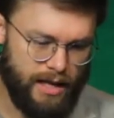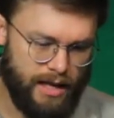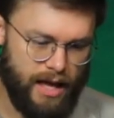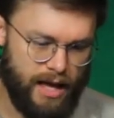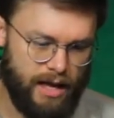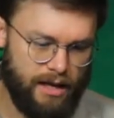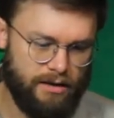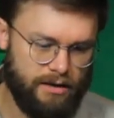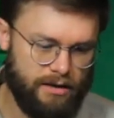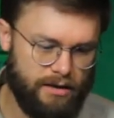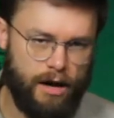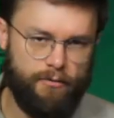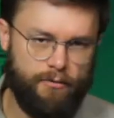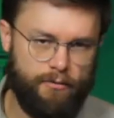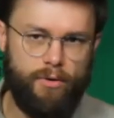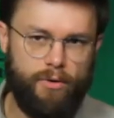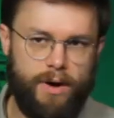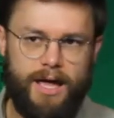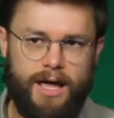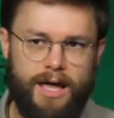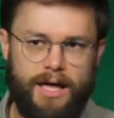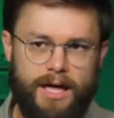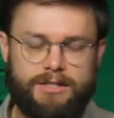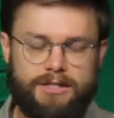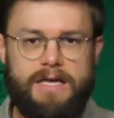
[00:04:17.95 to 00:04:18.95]
And uh,
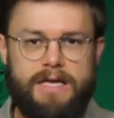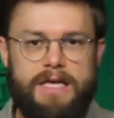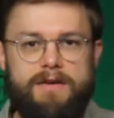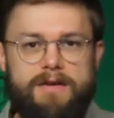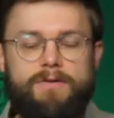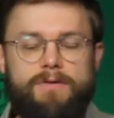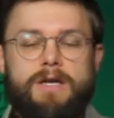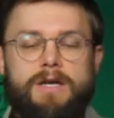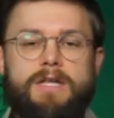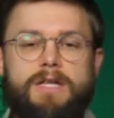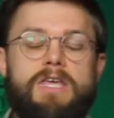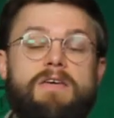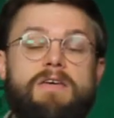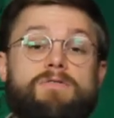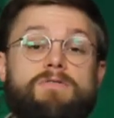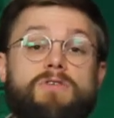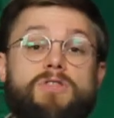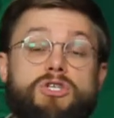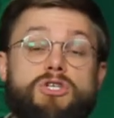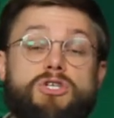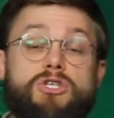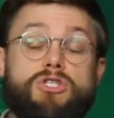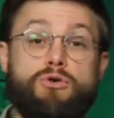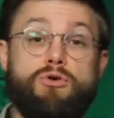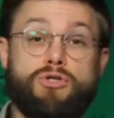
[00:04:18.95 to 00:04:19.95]
France, even even
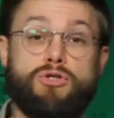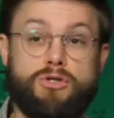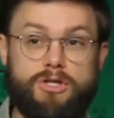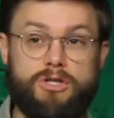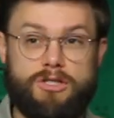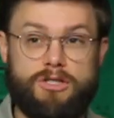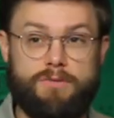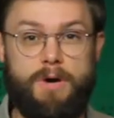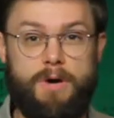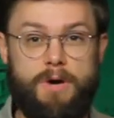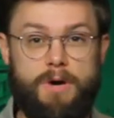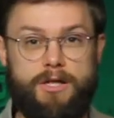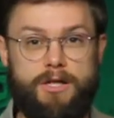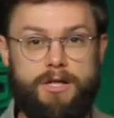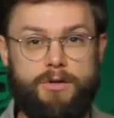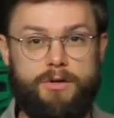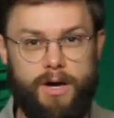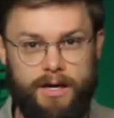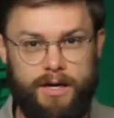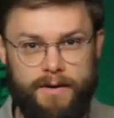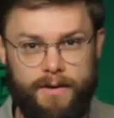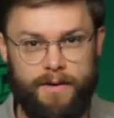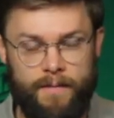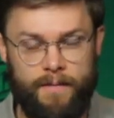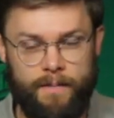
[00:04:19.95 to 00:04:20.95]
the socialists, by the way,